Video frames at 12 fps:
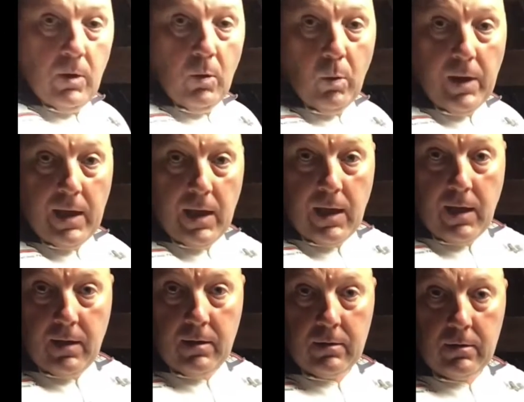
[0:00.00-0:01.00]

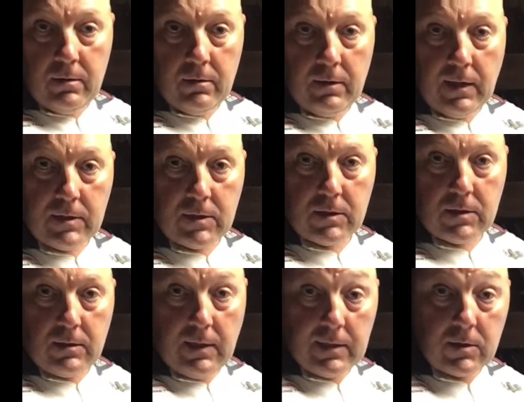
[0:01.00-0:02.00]
aware that's
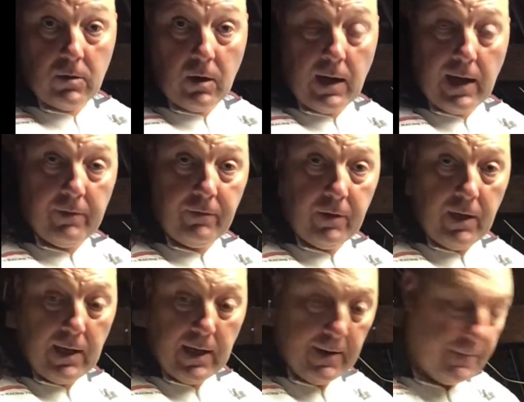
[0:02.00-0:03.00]
got to have
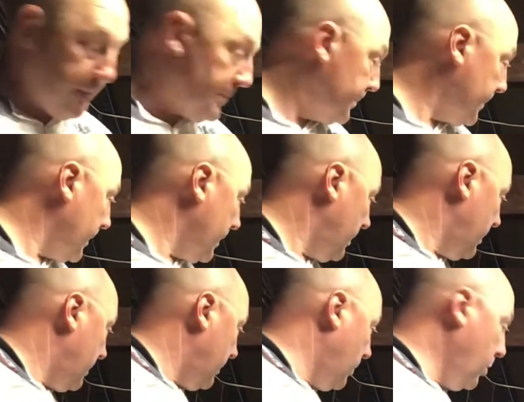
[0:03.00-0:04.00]
the
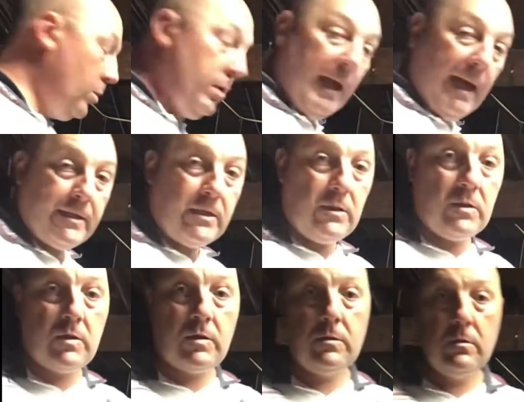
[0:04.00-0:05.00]
hood
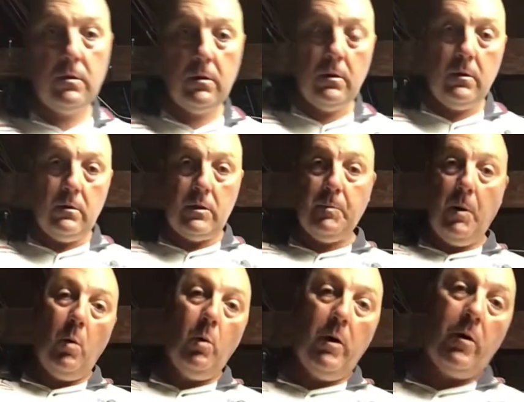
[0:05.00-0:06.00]
latches
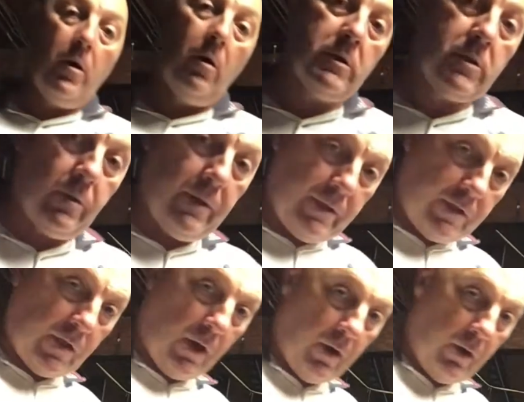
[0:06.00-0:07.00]
spot welded onto it,
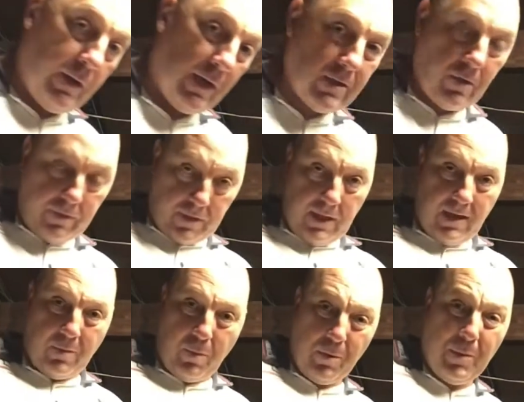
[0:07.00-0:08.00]
so that's obviously going
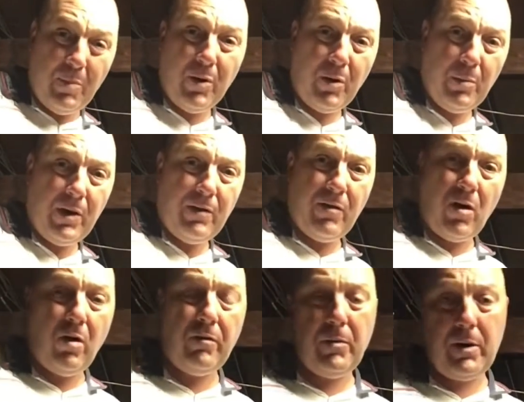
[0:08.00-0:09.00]
to probably burn a bit of it
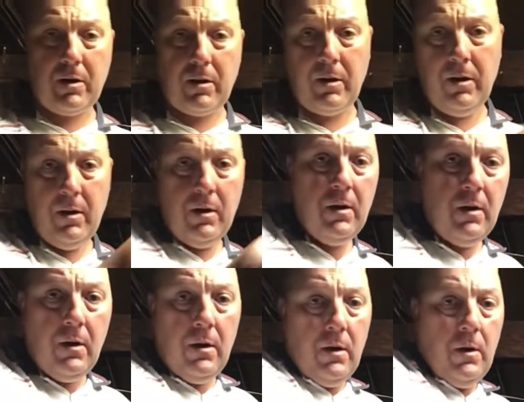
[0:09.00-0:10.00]
off. We kind of
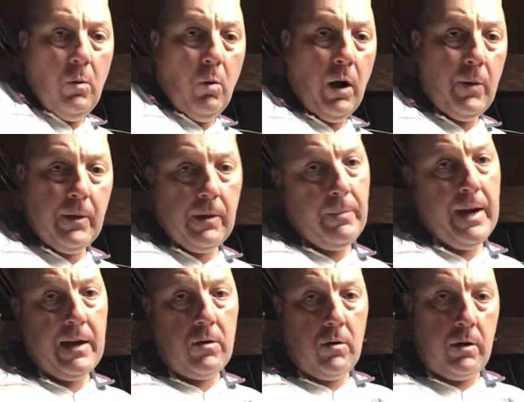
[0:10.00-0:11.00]
wire wheel it
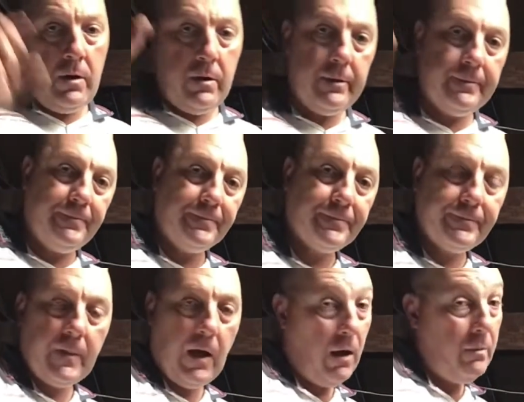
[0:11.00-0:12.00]
back
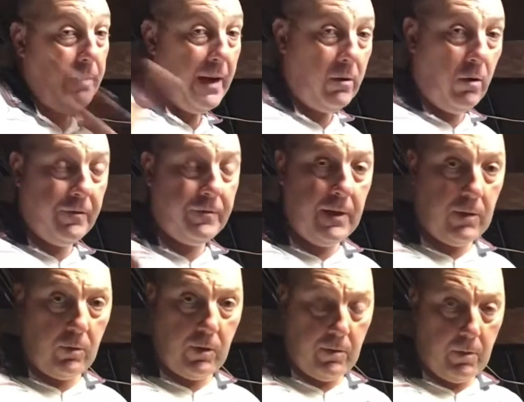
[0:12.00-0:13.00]
off, get all
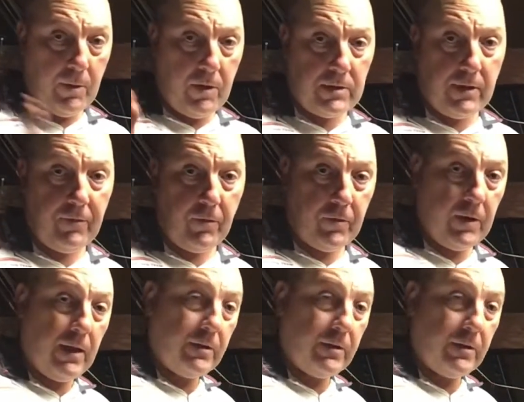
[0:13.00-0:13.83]
the burnt stuff off on the other